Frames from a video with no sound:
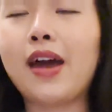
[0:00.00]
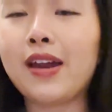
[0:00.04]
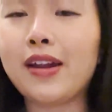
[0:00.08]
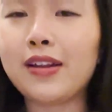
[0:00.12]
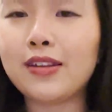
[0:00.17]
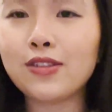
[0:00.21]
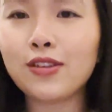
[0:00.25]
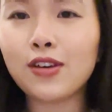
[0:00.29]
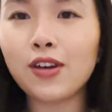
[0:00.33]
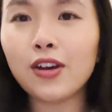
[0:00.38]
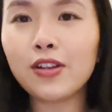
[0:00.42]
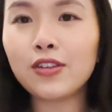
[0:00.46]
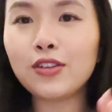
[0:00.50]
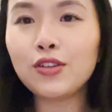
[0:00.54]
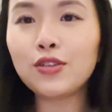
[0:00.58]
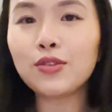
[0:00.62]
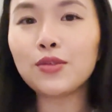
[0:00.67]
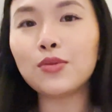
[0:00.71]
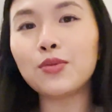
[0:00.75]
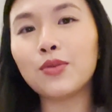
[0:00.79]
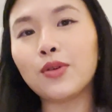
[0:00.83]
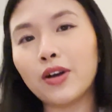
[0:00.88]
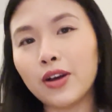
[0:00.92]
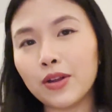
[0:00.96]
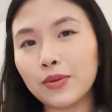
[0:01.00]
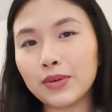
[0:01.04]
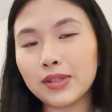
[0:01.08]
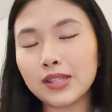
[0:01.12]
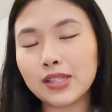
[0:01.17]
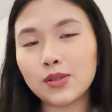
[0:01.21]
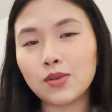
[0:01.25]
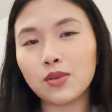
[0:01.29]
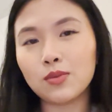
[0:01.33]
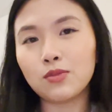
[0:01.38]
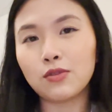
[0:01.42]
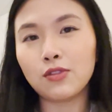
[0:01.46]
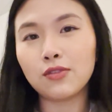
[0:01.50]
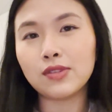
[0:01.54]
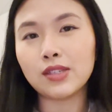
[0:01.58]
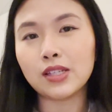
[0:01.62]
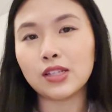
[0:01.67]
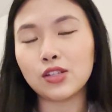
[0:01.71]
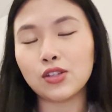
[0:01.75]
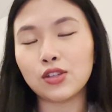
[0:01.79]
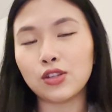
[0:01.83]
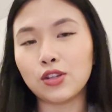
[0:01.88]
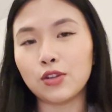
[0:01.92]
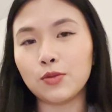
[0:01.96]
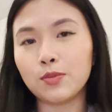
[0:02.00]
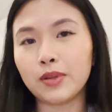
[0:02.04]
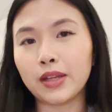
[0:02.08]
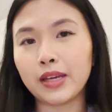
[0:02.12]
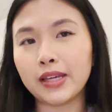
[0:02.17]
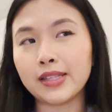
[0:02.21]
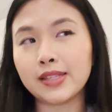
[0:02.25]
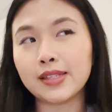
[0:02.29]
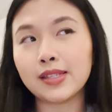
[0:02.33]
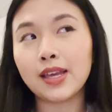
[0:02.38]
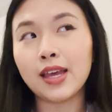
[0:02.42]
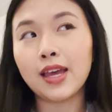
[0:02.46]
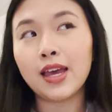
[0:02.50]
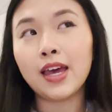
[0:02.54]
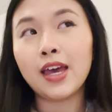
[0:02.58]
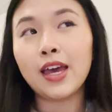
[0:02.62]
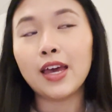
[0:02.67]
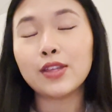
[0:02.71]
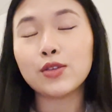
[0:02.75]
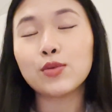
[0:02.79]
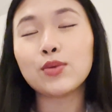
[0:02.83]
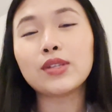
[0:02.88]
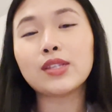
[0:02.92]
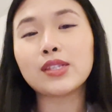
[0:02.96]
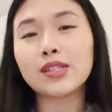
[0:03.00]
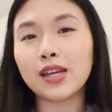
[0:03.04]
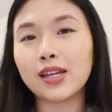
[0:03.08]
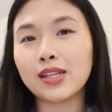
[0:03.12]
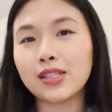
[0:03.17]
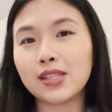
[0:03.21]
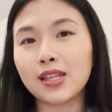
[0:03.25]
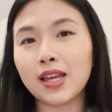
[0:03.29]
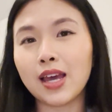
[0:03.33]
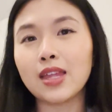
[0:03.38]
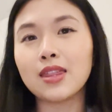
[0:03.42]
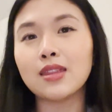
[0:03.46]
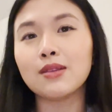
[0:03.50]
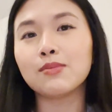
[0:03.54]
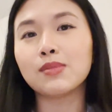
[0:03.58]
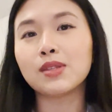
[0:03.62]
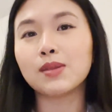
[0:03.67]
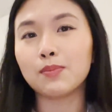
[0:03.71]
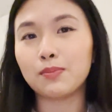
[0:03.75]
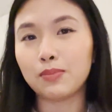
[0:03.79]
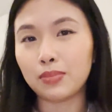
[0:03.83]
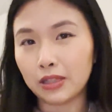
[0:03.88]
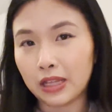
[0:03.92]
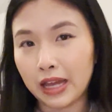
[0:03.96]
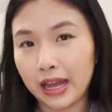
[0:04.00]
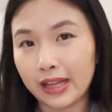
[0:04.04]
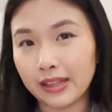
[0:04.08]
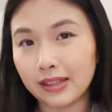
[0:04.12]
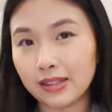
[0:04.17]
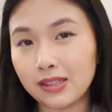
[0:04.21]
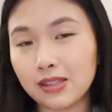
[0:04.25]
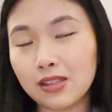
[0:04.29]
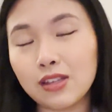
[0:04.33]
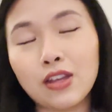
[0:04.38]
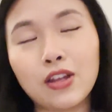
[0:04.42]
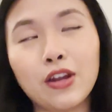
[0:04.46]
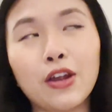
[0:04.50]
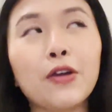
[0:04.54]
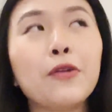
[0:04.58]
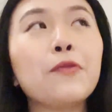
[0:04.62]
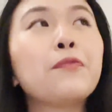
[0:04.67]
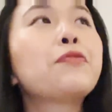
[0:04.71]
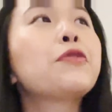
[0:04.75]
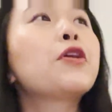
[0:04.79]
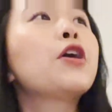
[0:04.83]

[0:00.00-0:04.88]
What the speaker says: And I thought, you know what, when someone moves into a new place, it's always nice to get them some plants, you know?